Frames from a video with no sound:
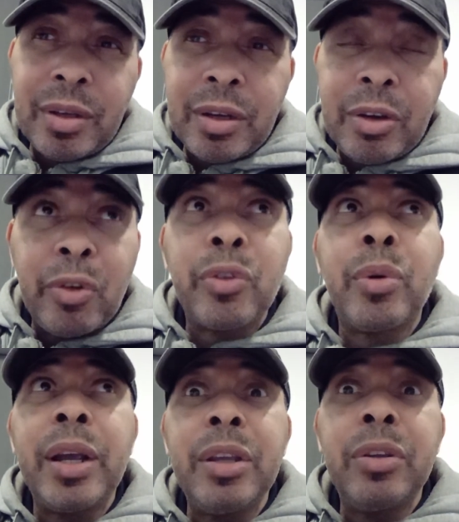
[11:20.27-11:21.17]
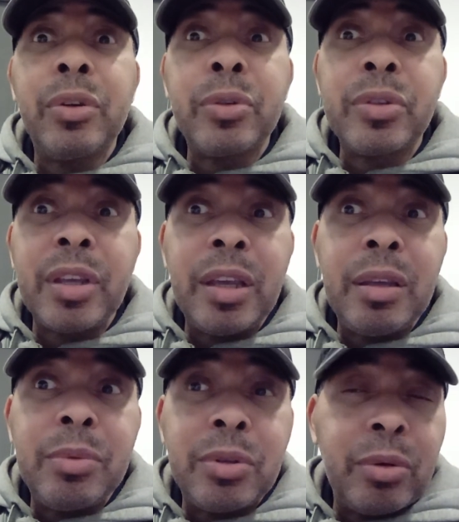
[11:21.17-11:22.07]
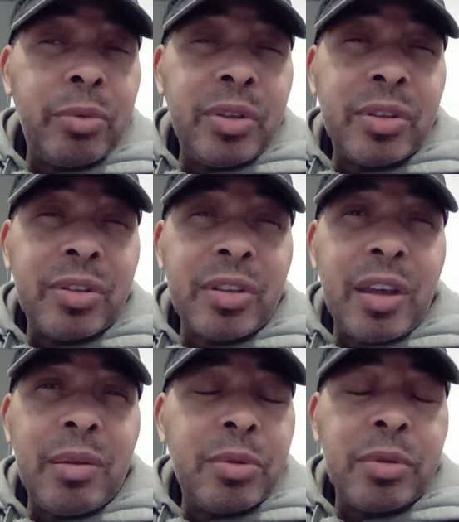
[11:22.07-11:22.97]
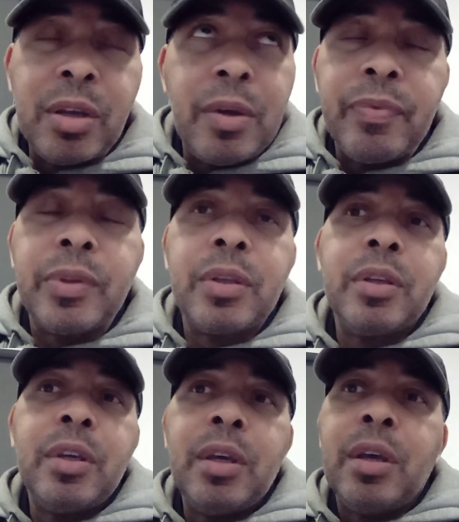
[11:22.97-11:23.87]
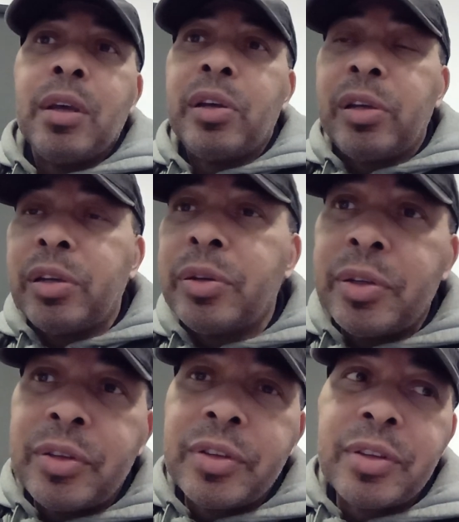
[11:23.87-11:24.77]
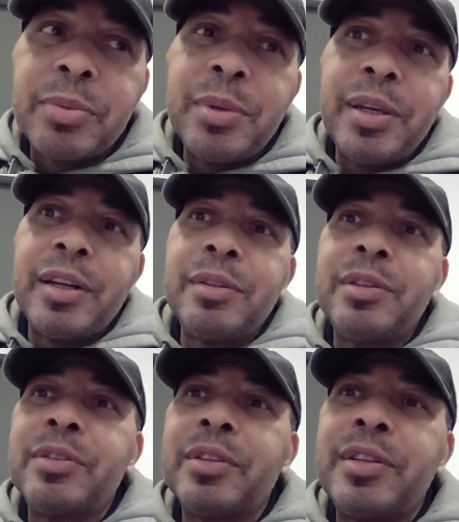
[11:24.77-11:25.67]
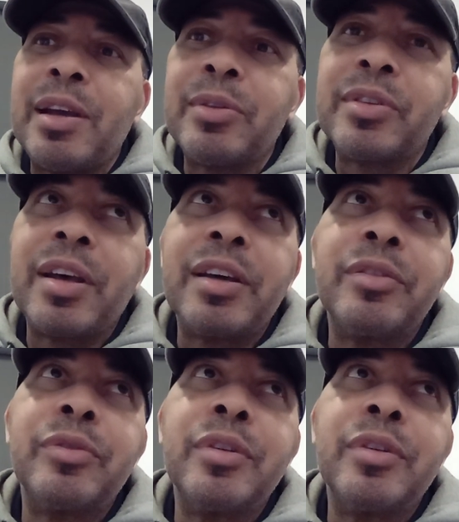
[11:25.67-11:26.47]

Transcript: overwrite your saves, your recent saves. It's just, man, it's the downside of